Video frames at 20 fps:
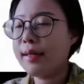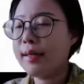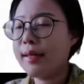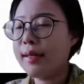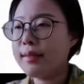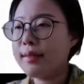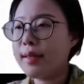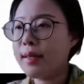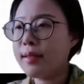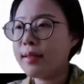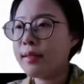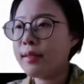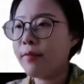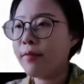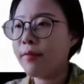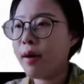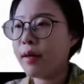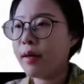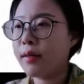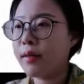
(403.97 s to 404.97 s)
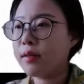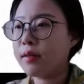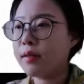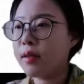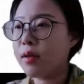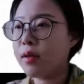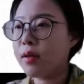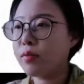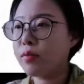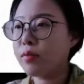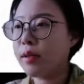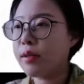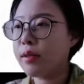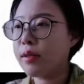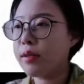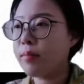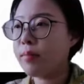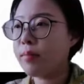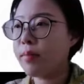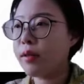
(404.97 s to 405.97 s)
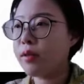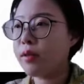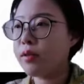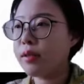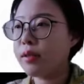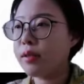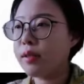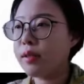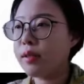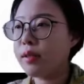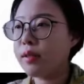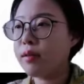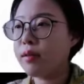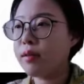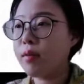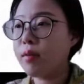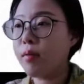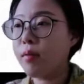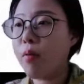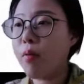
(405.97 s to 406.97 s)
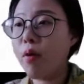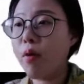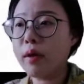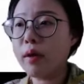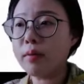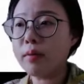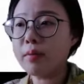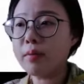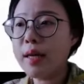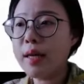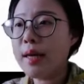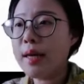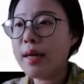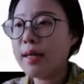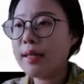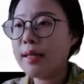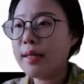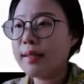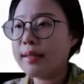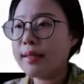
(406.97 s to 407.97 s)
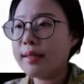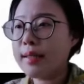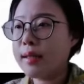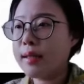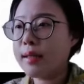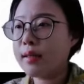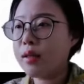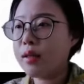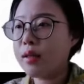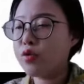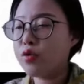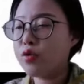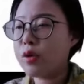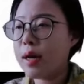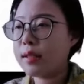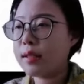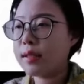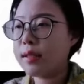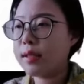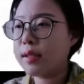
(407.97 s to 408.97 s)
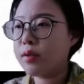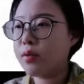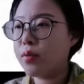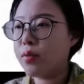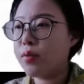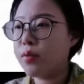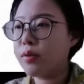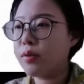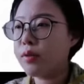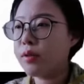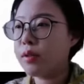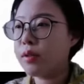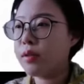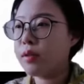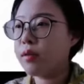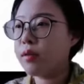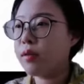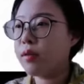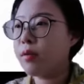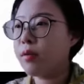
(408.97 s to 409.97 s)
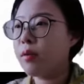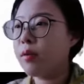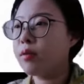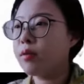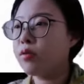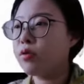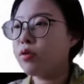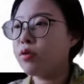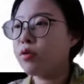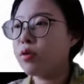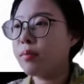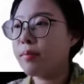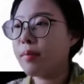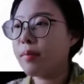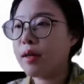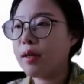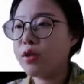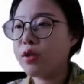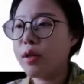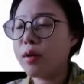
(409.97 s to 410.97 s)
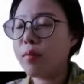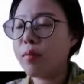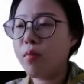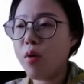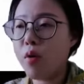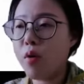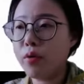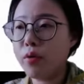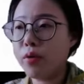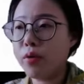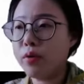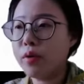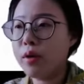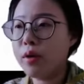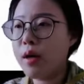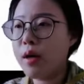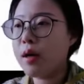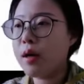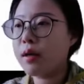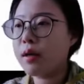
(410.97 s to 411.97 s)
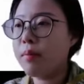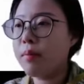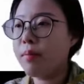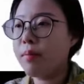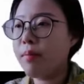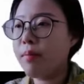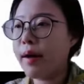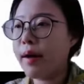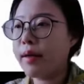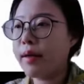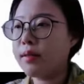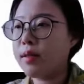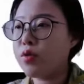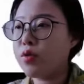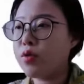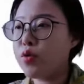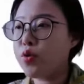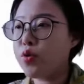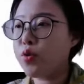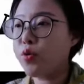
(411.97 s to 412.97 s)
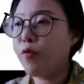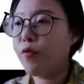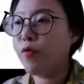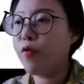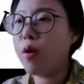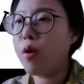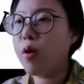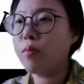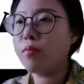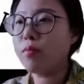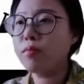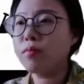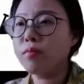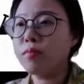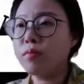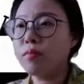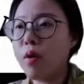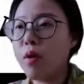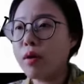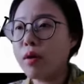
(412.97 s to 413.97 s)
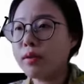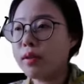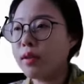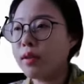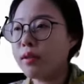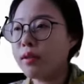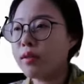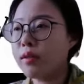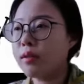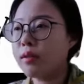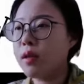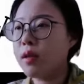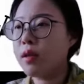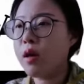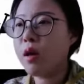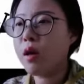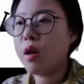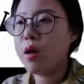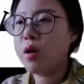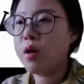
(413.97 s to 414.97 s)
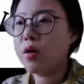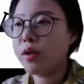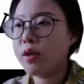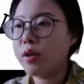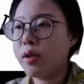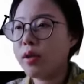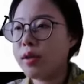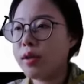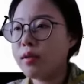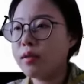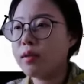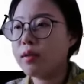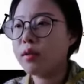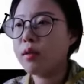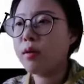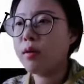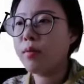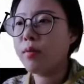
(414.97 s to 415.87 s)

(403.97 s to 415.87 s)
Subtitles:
Identify the concrete imagery in the poem, then construct it using geometric model. Combine these two from mountains, trees,